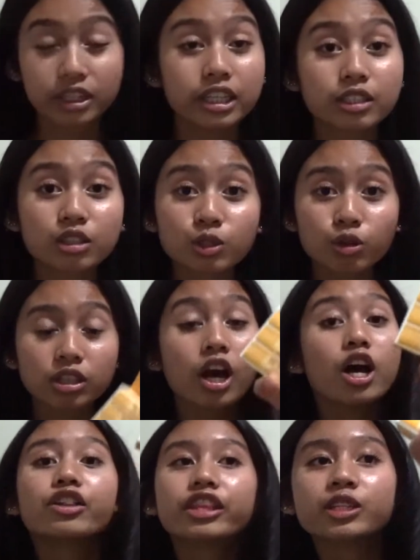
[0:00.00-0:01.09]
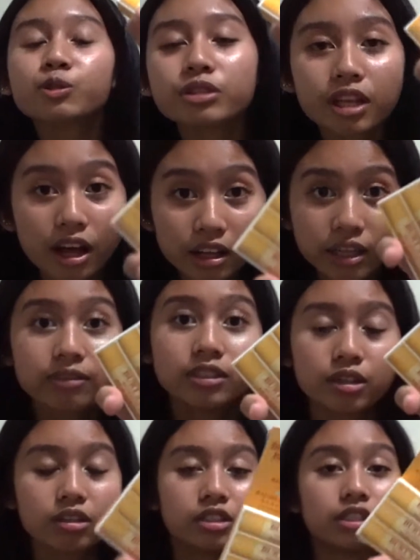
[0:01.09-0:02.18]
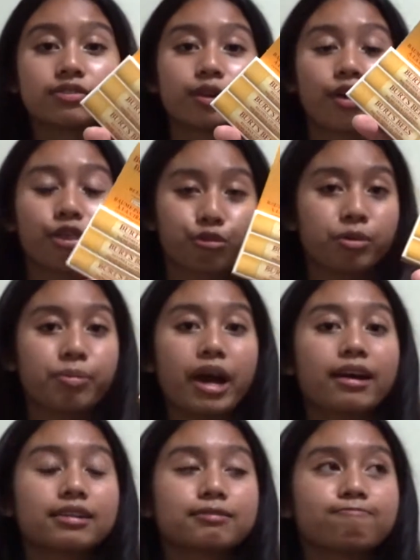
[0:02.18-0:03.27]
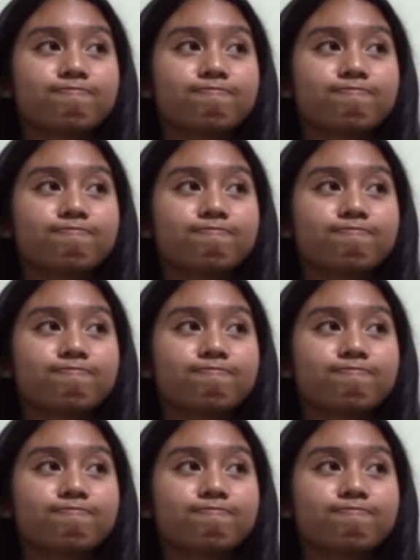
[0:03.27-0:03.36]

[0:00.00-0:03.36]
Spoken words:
these are so good. This was $11 for a 3-pack.